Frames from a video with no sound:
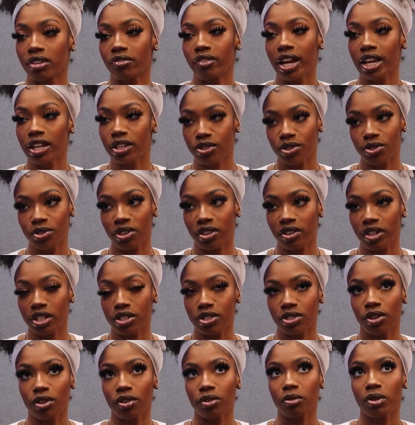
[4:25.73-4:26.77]
and writing
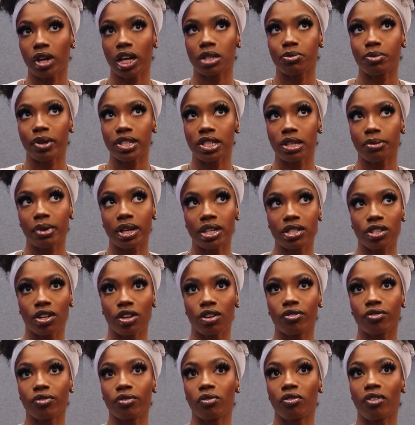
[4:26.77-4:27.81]
stories, so expressing myself,